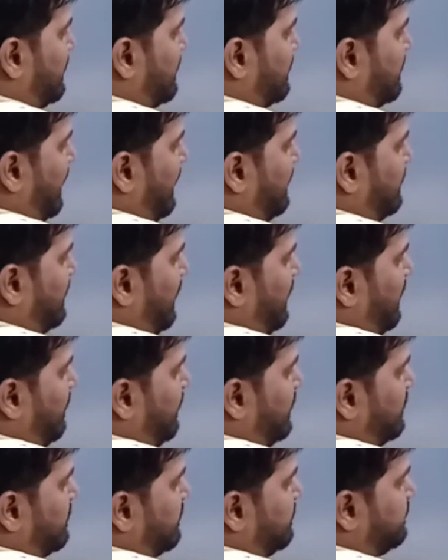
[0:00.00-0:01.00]
the right hand
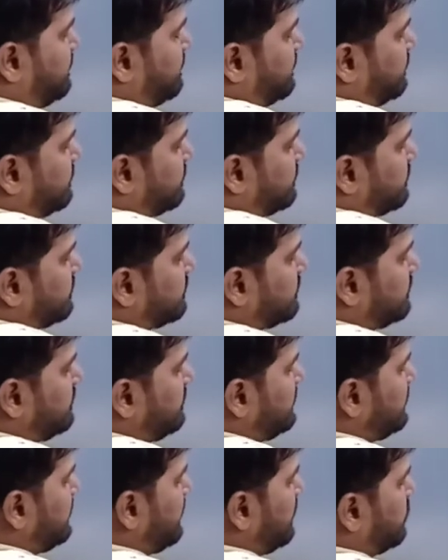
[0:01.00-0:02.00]
limit.
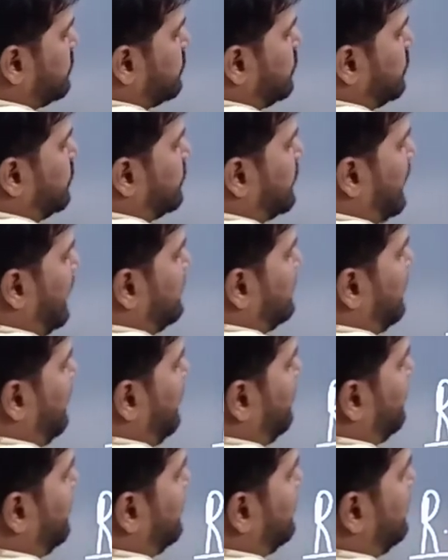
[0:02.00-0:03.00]
So right
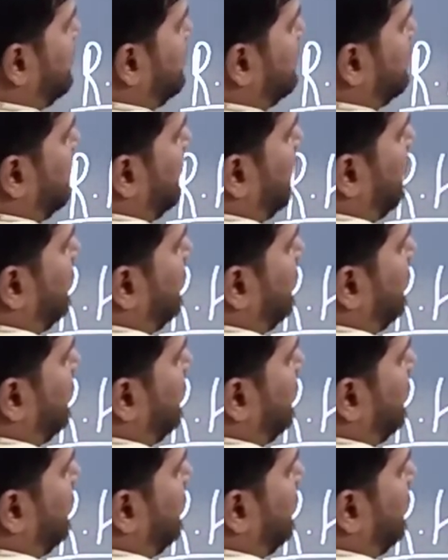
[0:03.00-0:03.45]
hand limit is